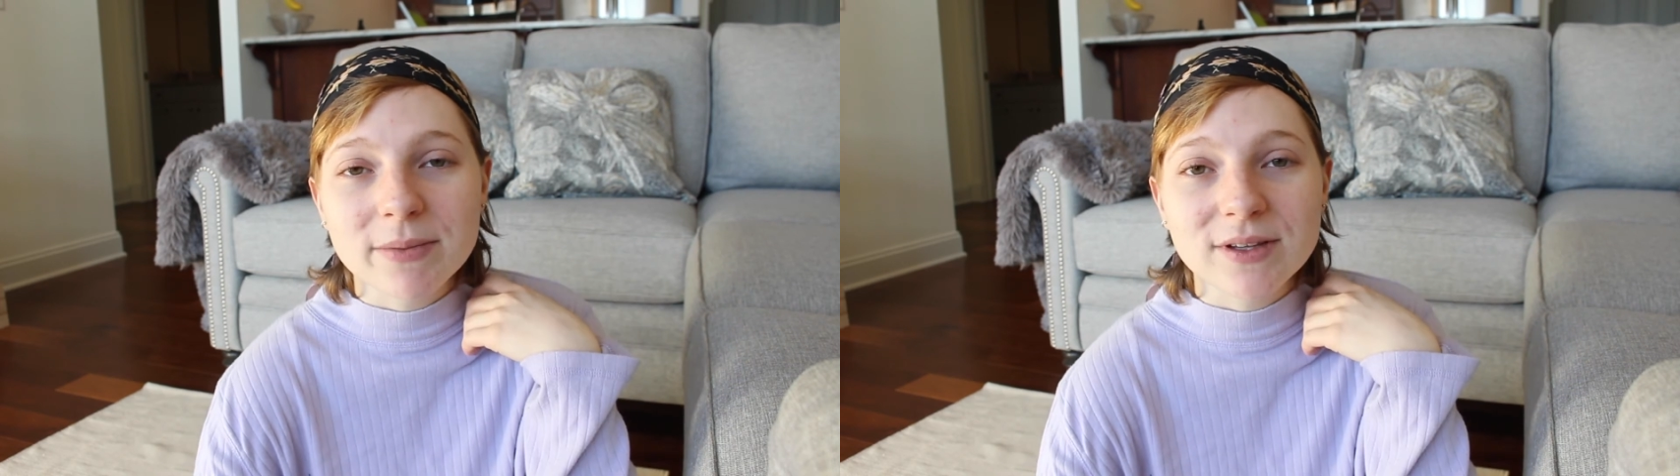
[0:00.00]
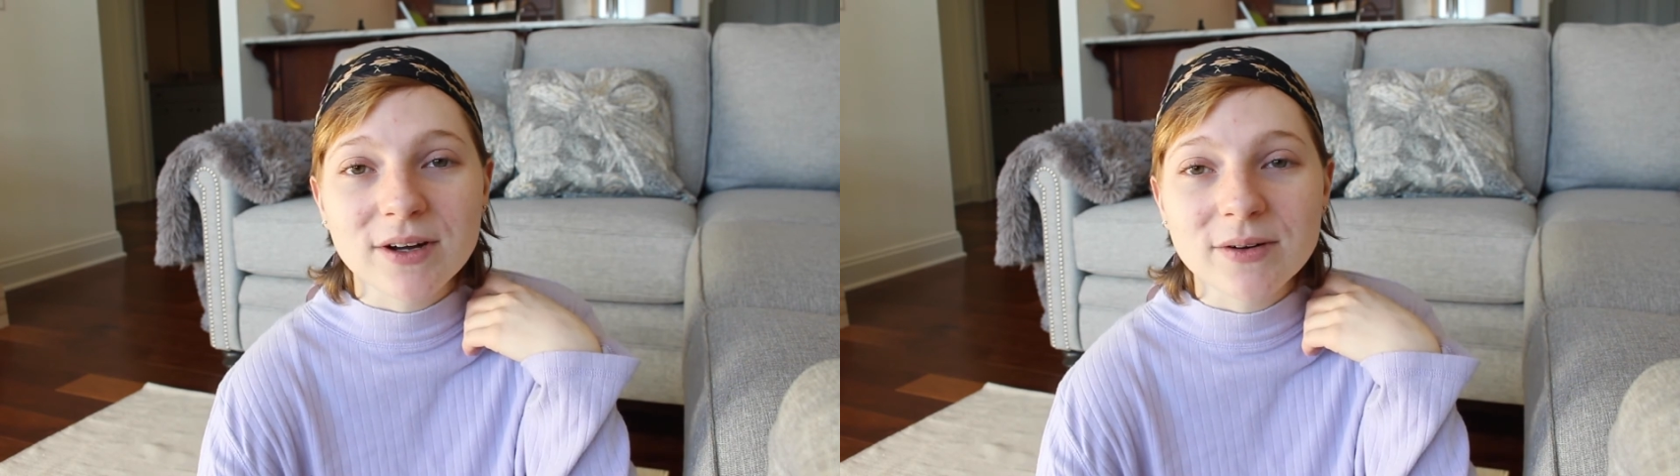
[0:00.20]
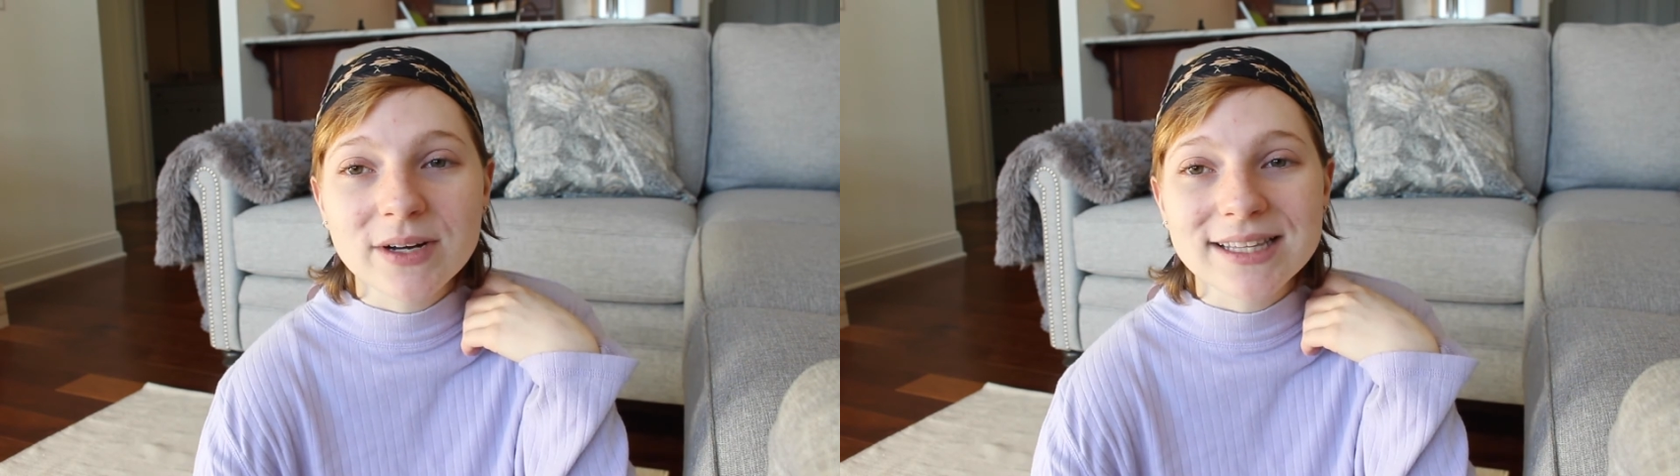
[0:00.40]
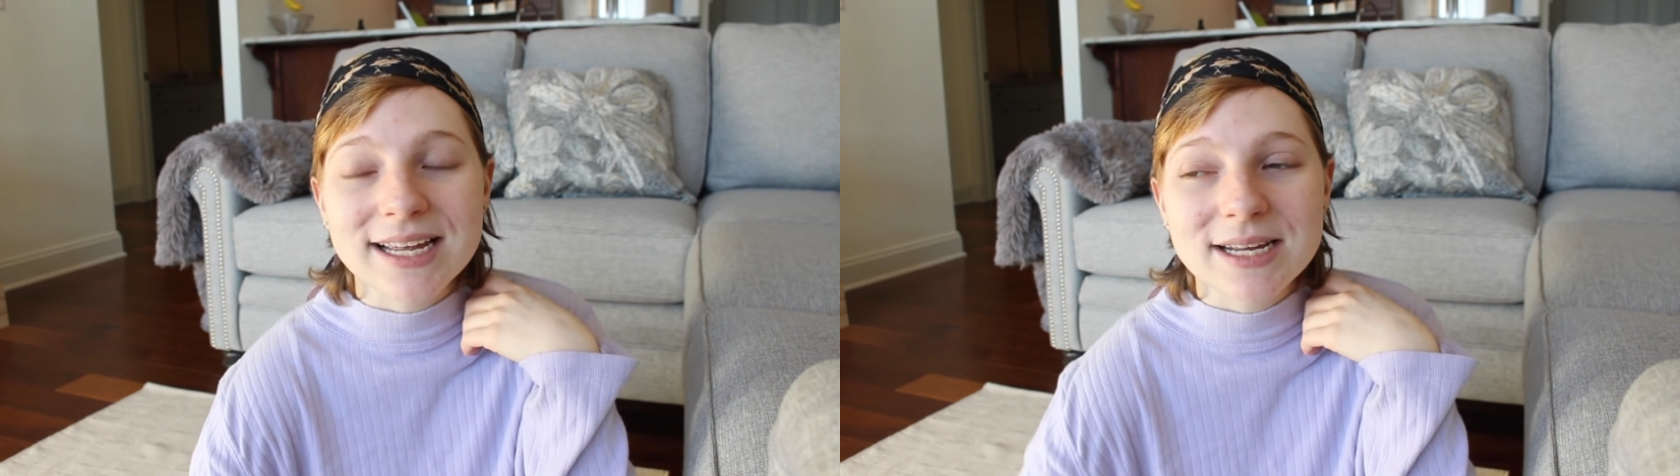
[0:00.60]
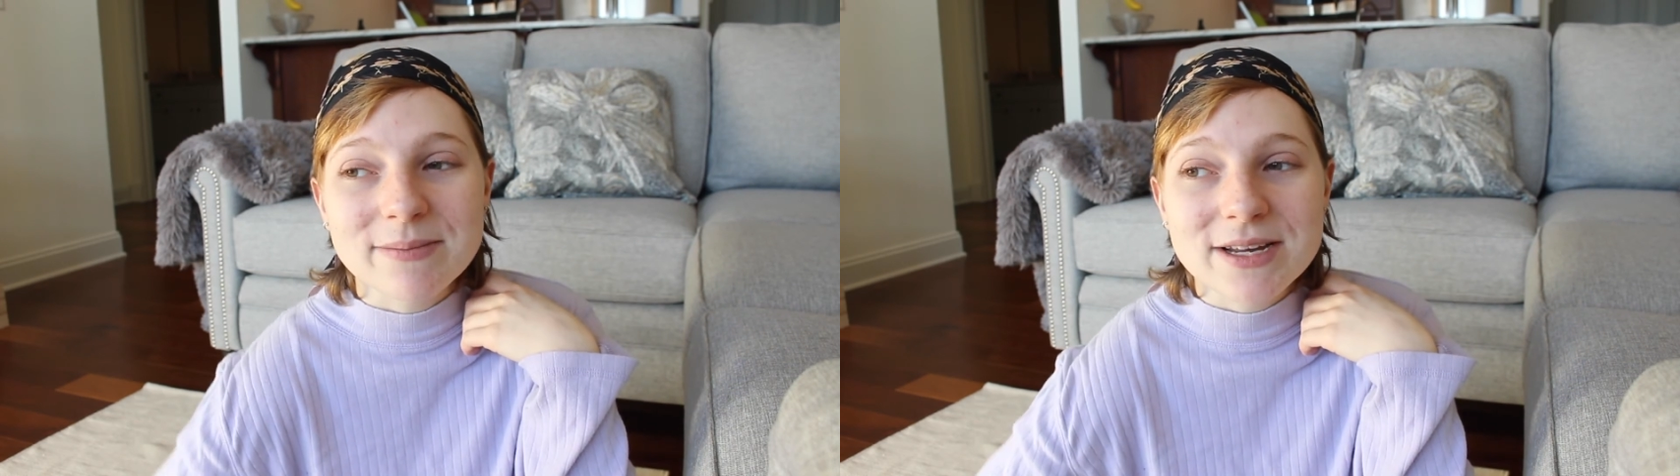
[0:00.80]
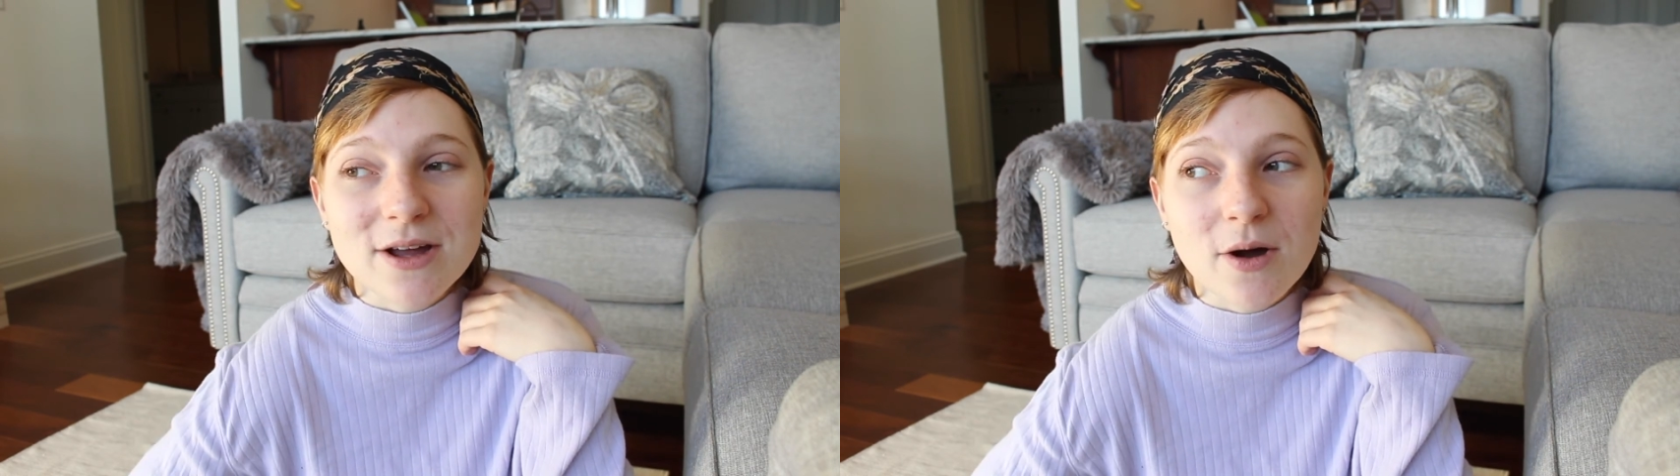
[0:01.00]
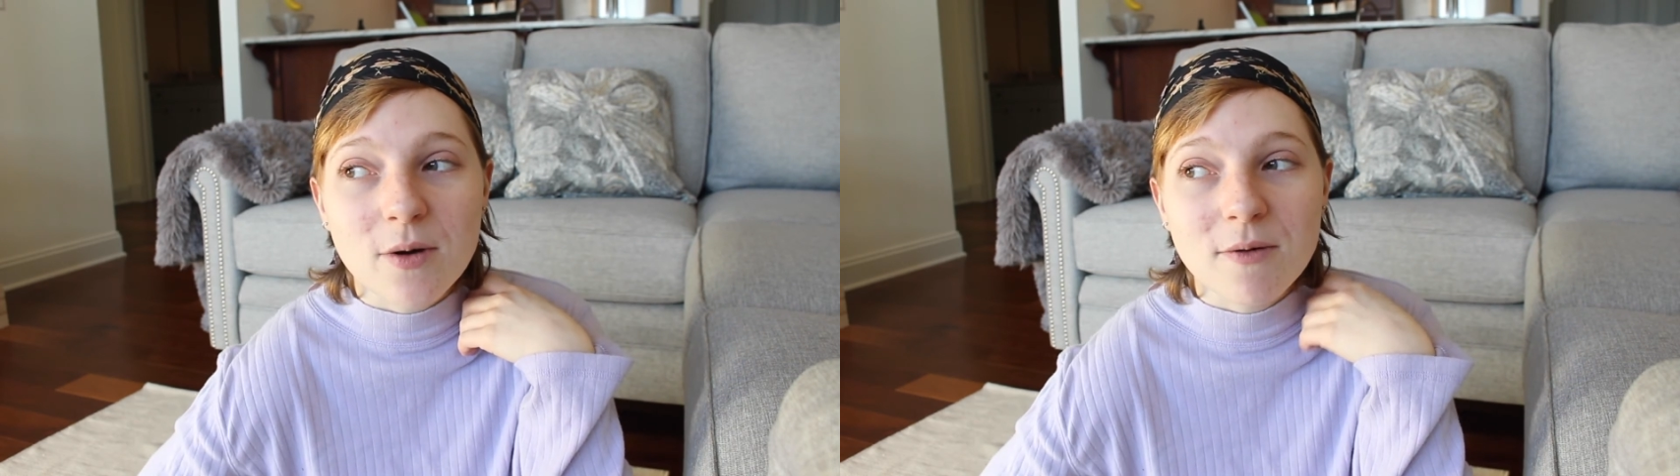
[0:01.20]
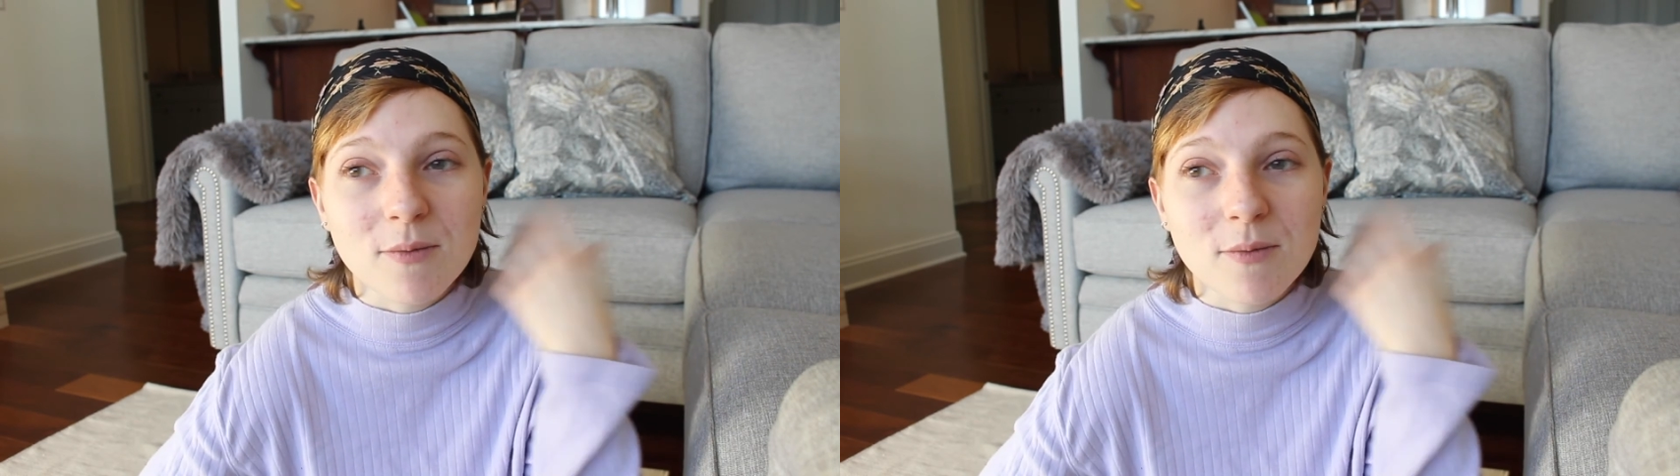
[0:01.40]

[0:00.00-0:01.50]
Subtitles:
below letting me know